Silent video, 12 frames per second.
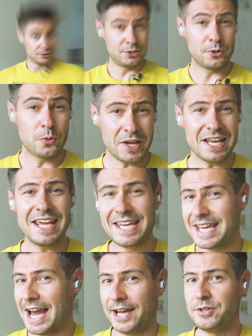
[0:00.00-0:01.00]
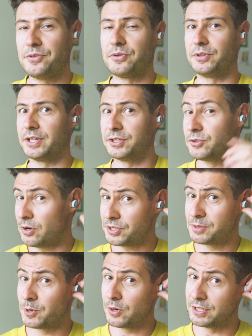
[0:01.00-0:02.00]
To quickly guide you through the
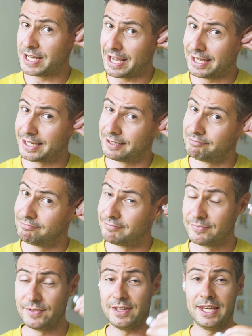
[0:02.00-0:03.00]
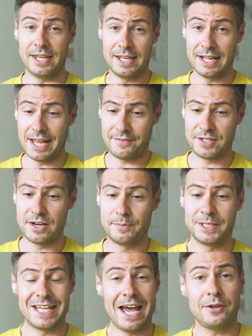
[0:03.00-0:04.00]
controls, I'm gonna take the left
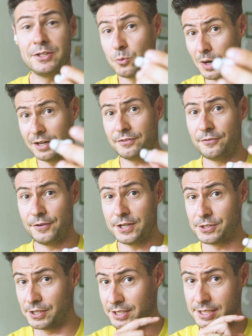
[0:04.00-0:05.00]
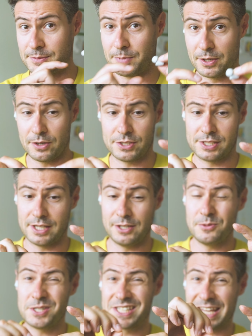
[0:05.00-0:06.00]
earbud out, and one of the features, because
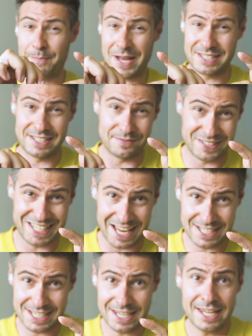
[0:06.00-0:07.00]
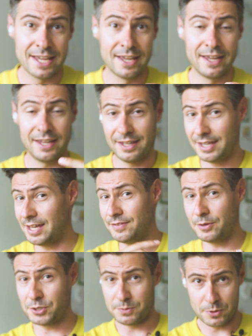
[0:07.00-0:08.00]
it uses capacitive sensing, if
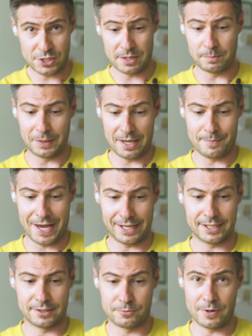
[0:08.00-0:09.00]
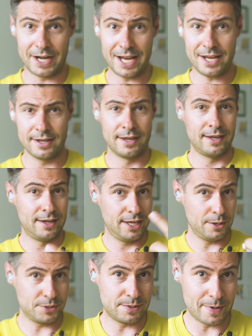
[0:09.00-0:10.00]
there was music playback running,
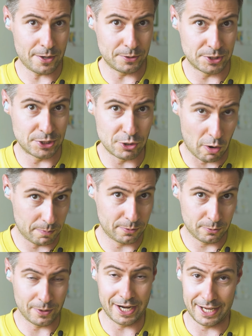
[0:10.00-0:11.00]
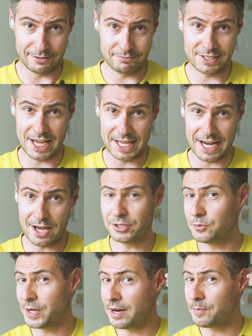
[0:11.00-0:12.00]
it was about to stop when I take it
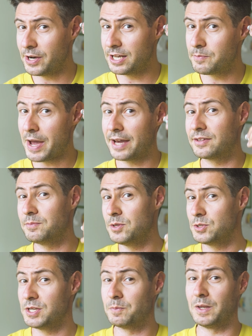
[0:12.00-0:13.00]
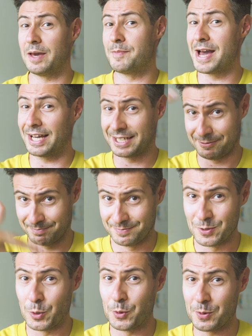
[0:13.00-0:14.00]
out, and when I bring it back, the music playback
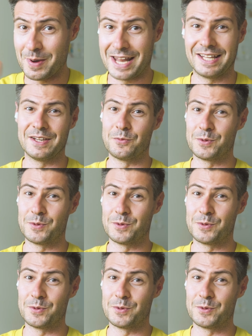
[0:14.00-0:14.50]
automatically